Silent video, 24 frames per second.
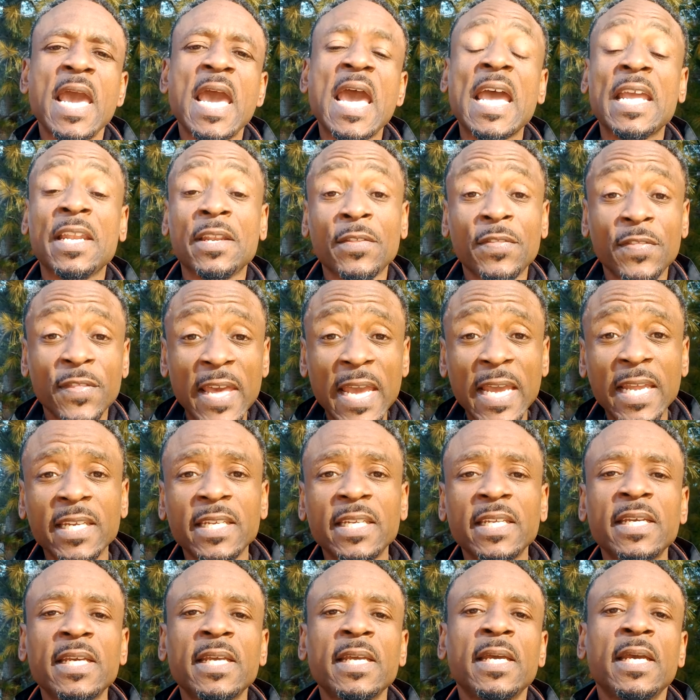And
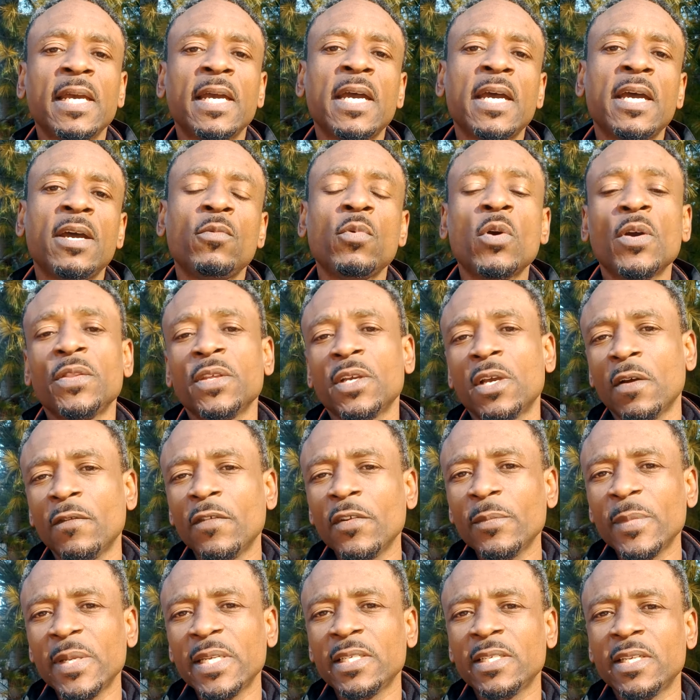then what the
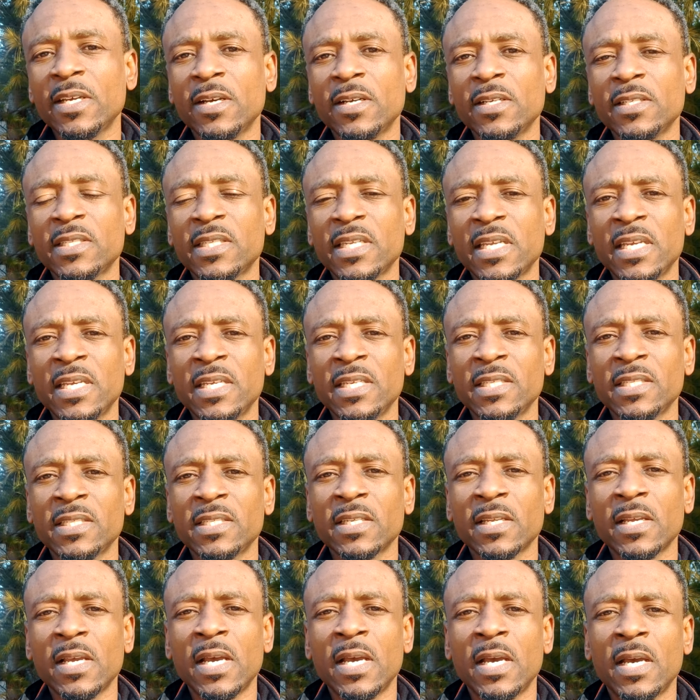government does is
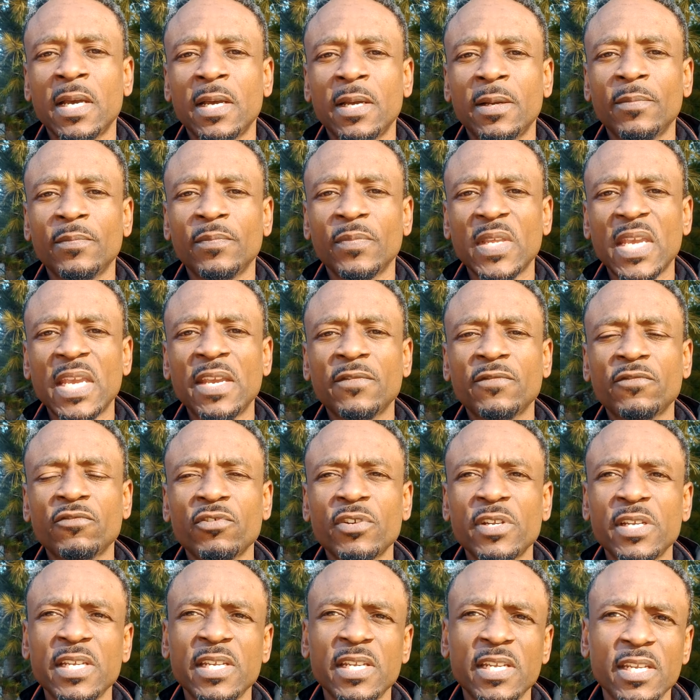
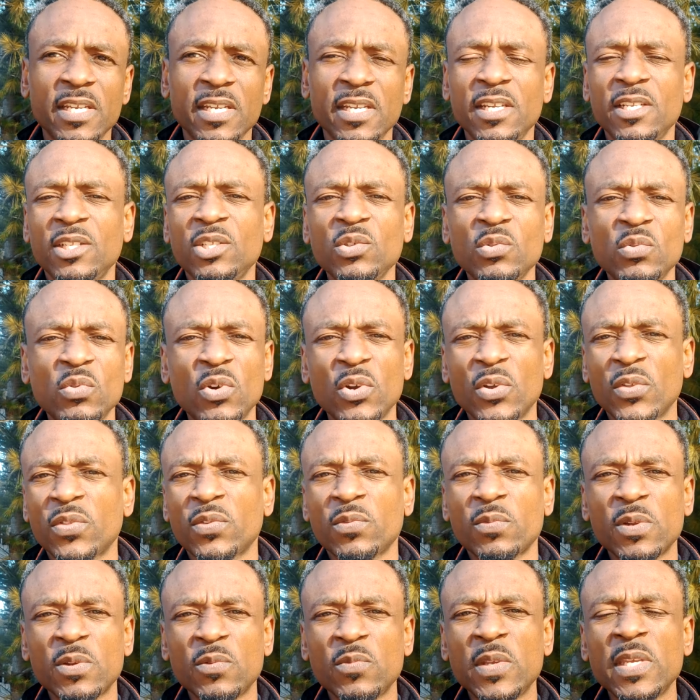every 2 or
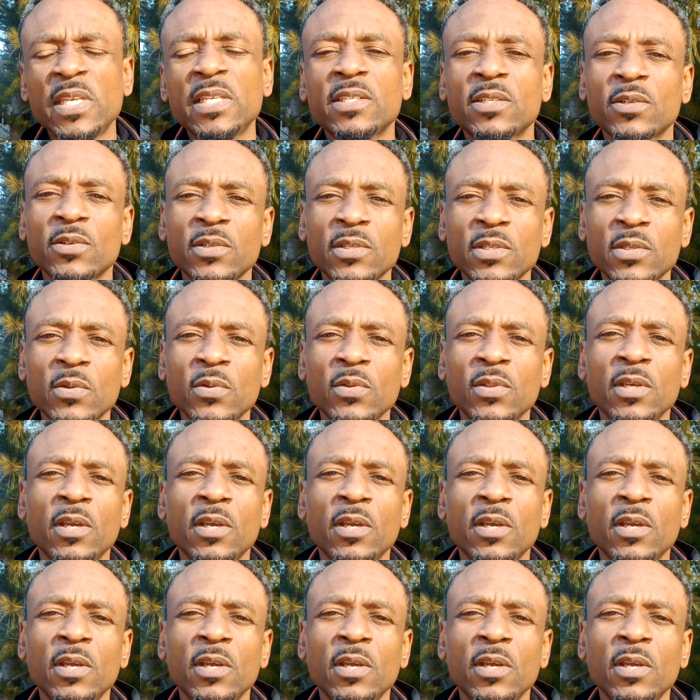3 weeks or so,